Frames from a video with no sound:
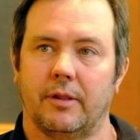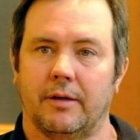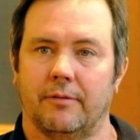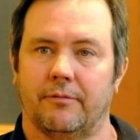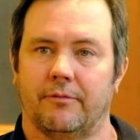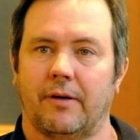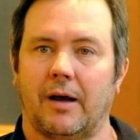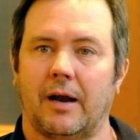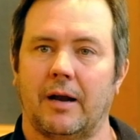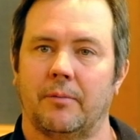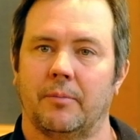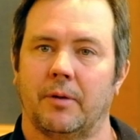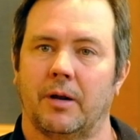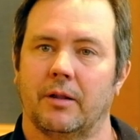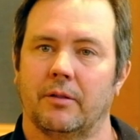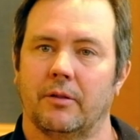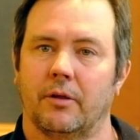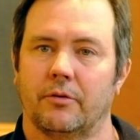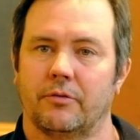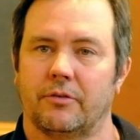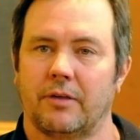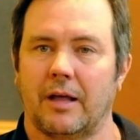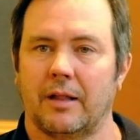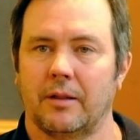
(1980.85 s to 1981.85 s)
the environment at
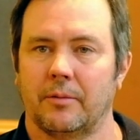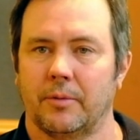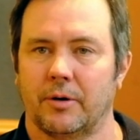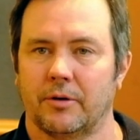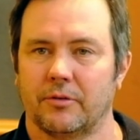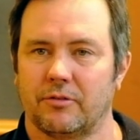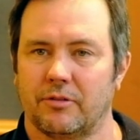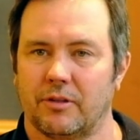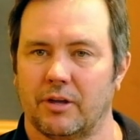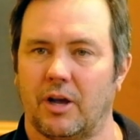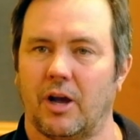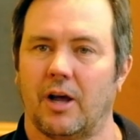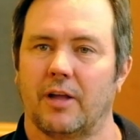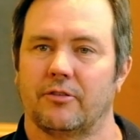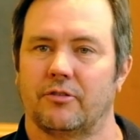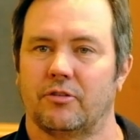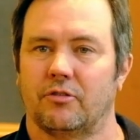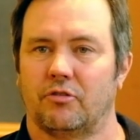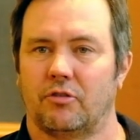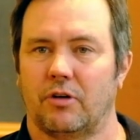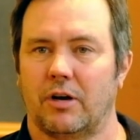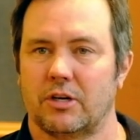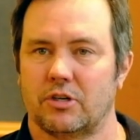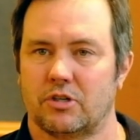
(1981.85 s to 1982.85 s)
Los Alamos, the
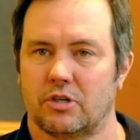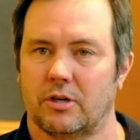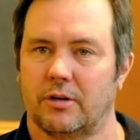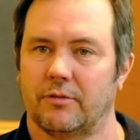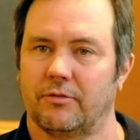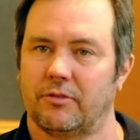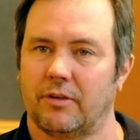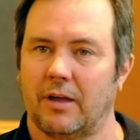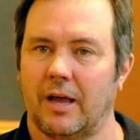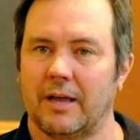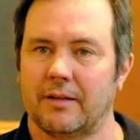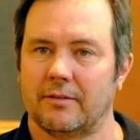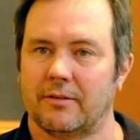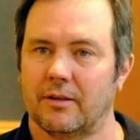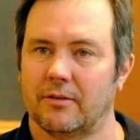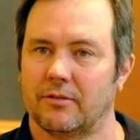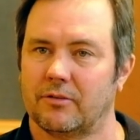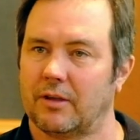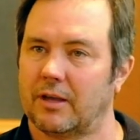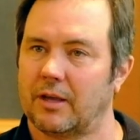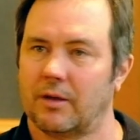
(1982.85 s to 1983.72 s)
concentration of scientists.